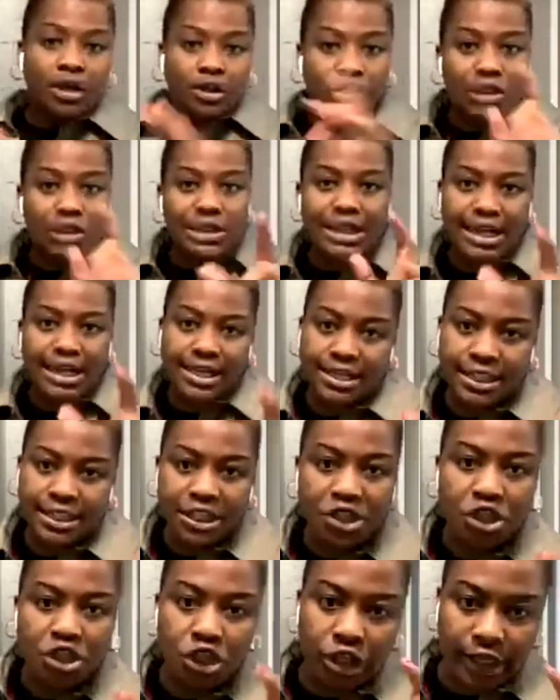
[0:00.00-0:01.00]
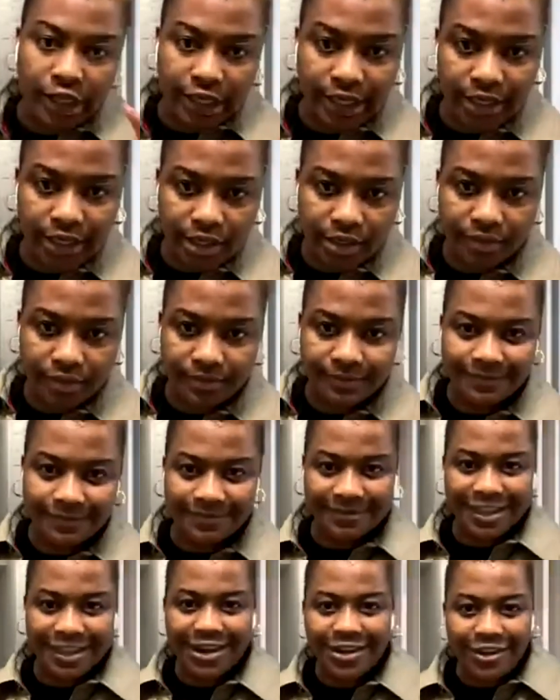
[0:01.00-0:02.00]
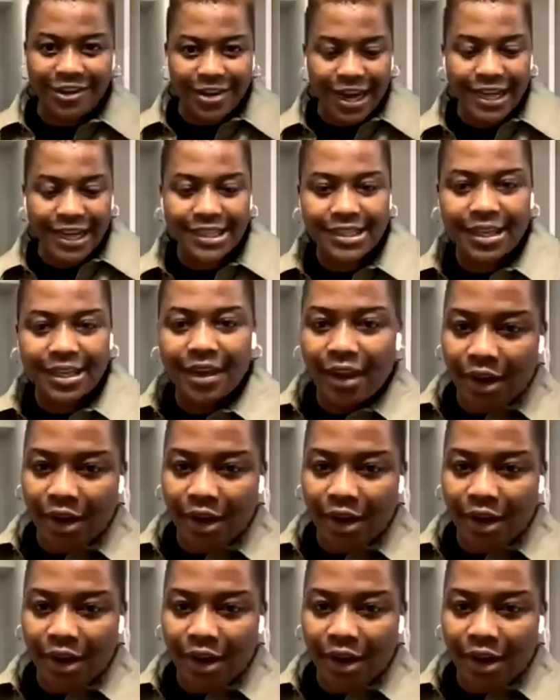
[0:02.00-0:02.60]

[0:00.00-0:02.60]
Those are the things you need. All right?